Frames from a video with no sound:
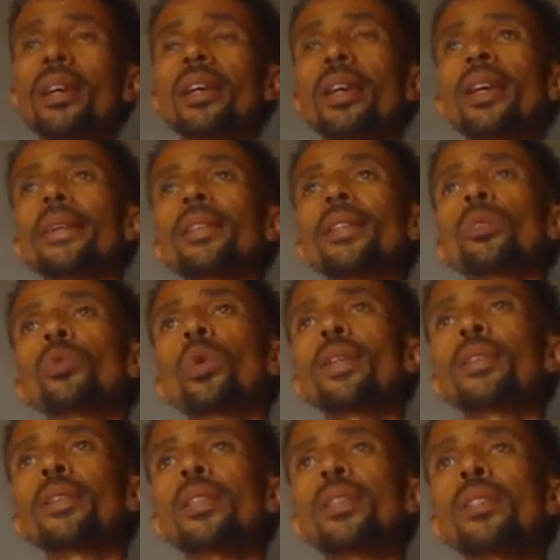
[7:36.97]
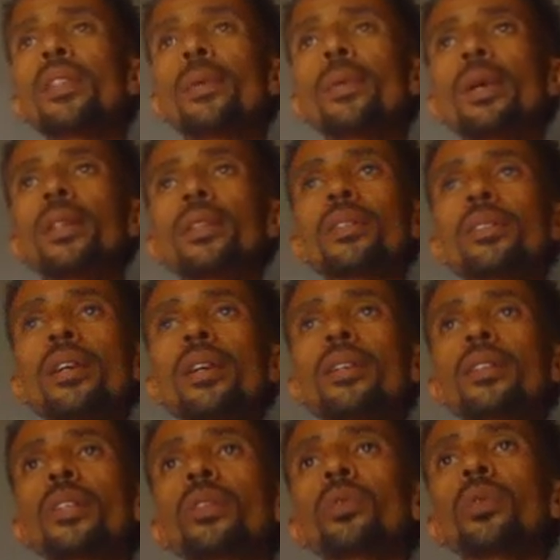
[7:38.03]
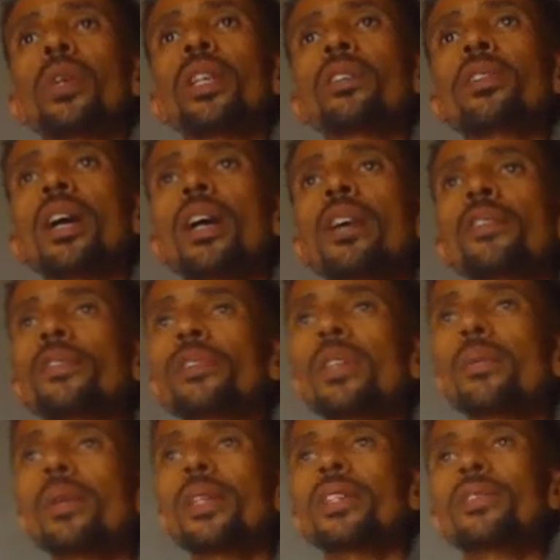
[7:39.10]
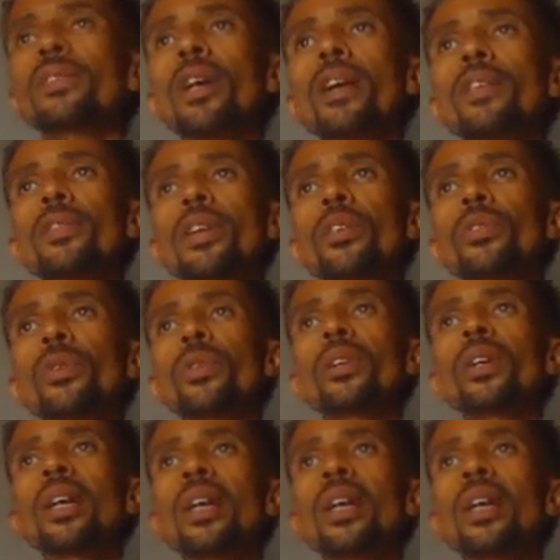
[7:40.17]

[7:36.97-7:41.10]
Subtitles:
80-20, 70-30, 25-75 ratio,